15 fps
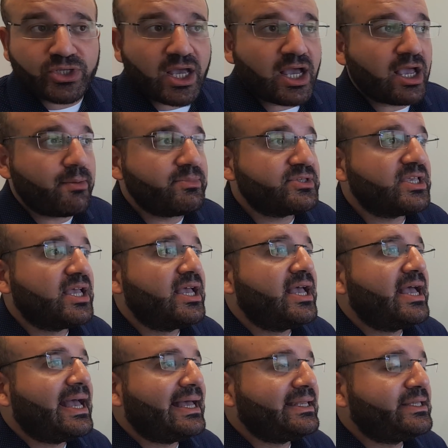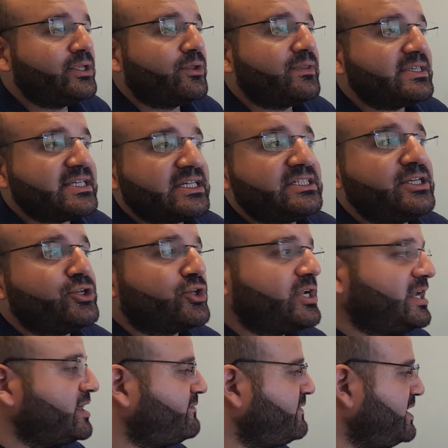times until there's actually not
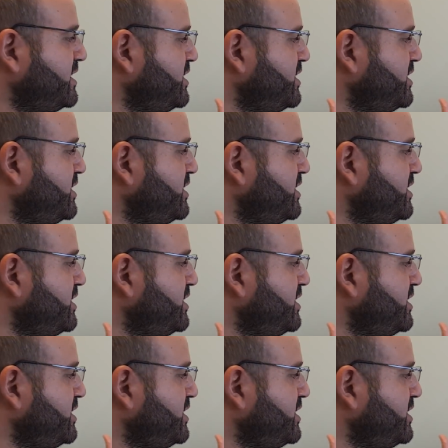enough